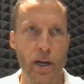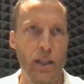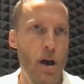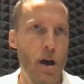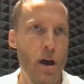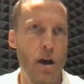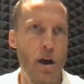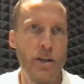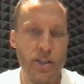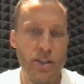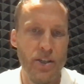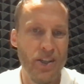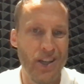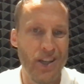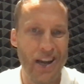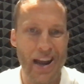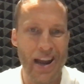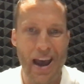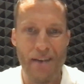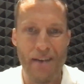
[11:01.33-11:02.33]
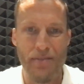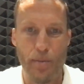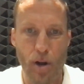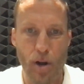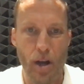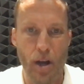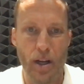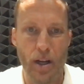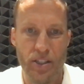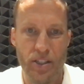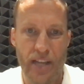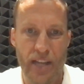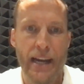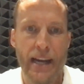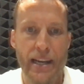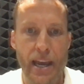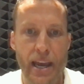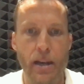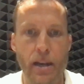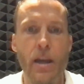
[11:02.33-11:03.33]
You don't want to launch and just kind of have the product
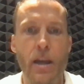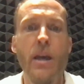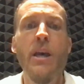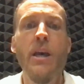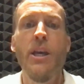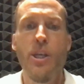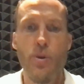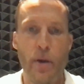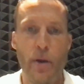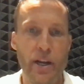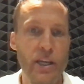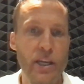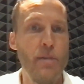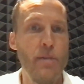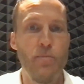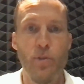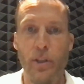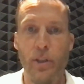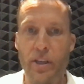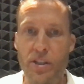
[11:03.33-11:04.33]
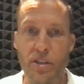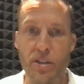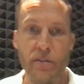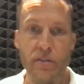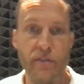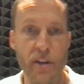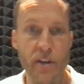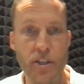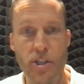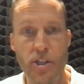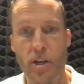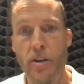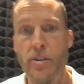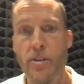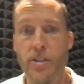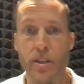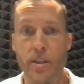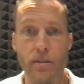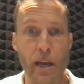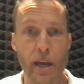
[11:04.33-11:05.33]
stagnate. You want to keep releasing
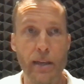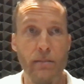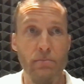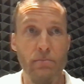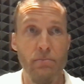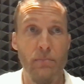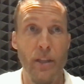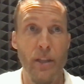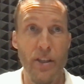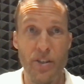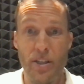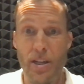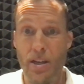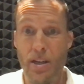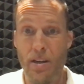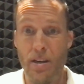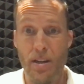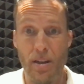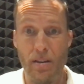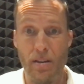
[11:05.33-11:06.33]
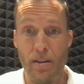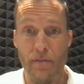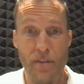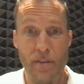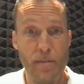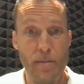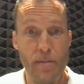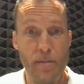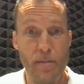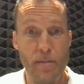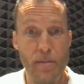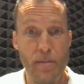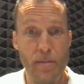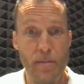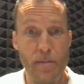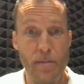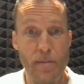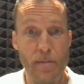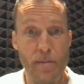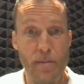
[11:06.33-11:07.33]
features and like listening to the
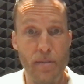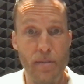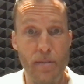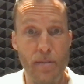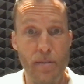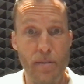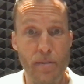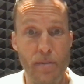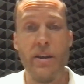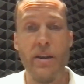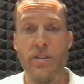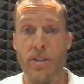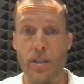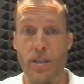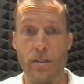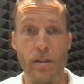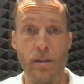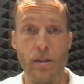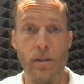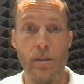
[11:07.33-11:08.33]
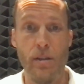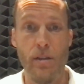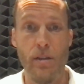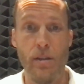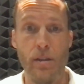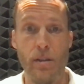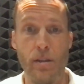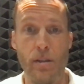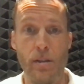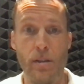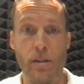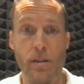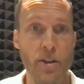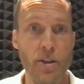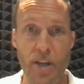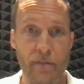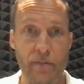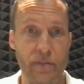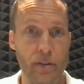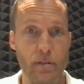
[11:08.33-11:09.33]
feedback and the feature requests and
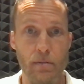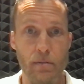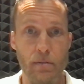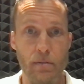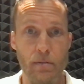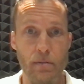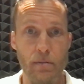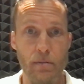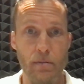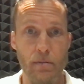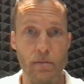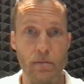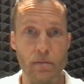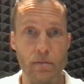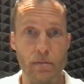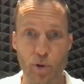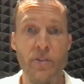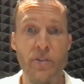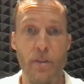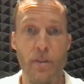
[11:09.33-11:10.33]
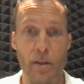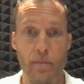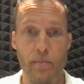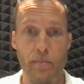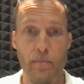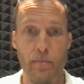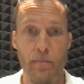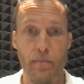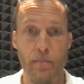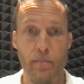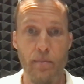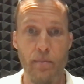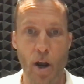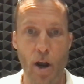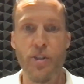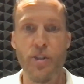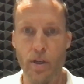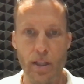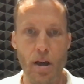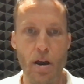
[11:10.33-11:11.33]
launch stuff and improve the
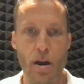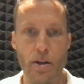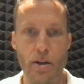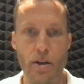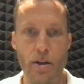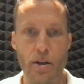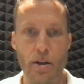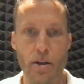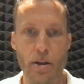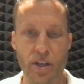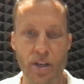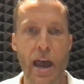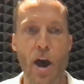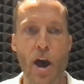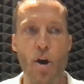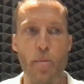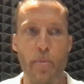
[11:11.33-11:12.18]
product during the launch.